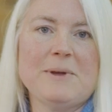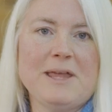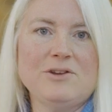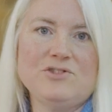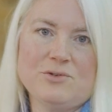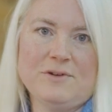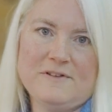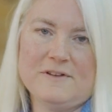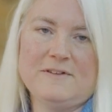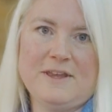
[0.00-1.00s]
making sure it
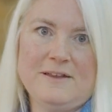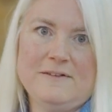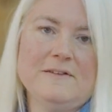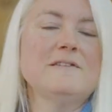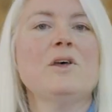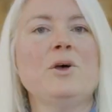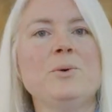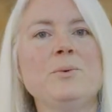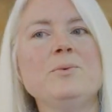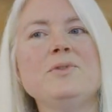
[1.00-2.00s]
succeeds. So